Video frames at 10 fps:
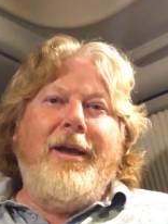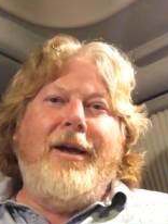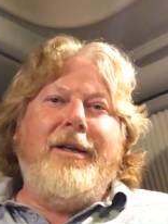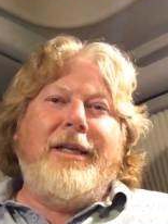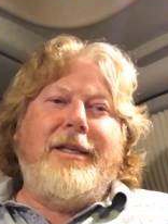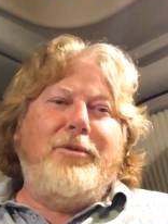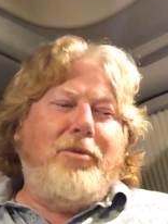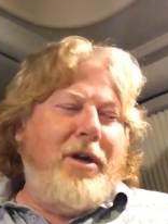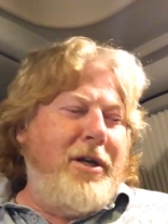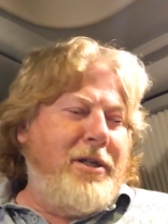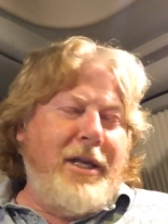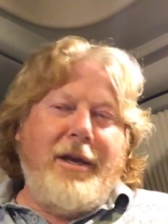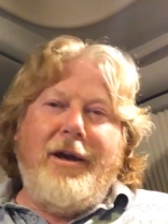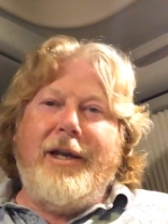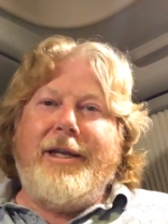I did the worst thing.
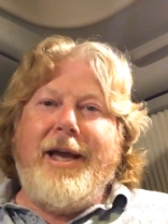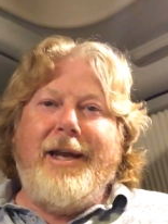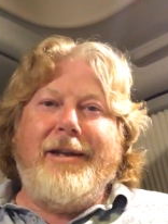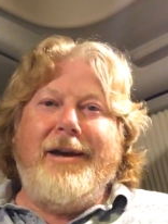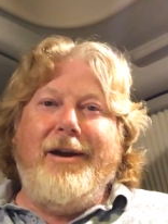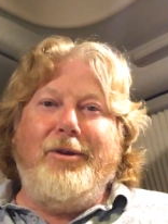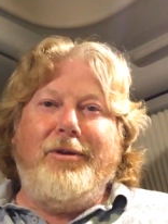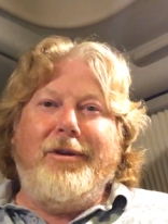I had a can of Coke.